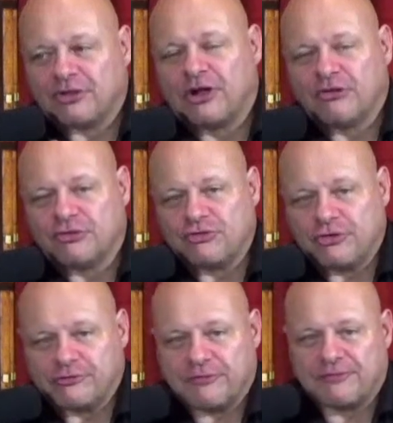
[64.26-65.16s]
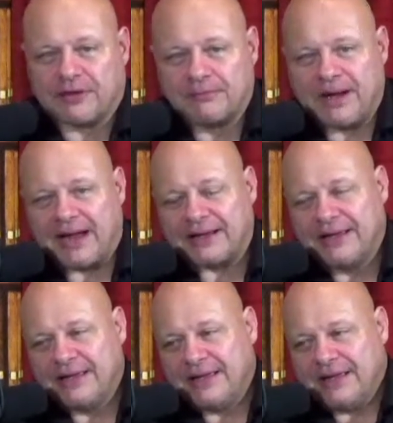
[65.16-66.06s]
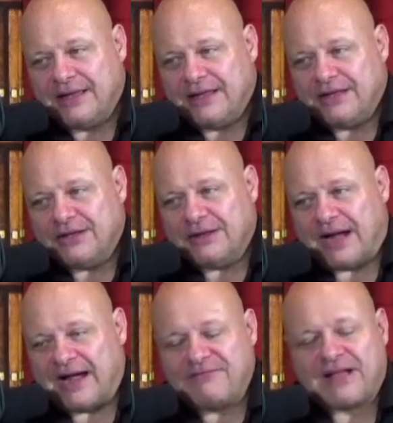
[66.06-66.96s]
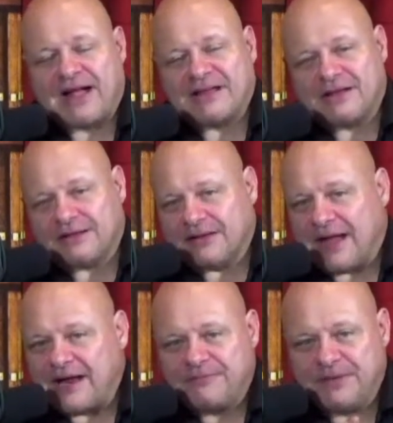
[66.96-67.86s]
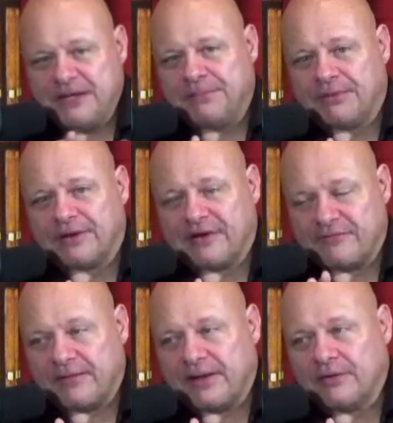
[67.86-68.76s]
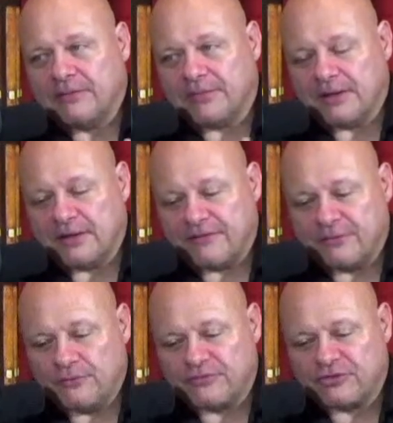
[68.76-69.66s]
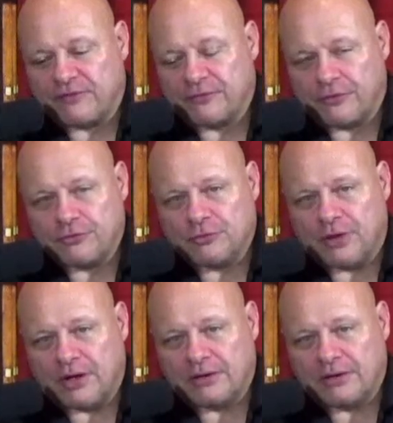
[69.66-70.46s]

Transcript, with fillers: it causes you to reflect back. I've got a lot of people that I've met in my life who've suffered through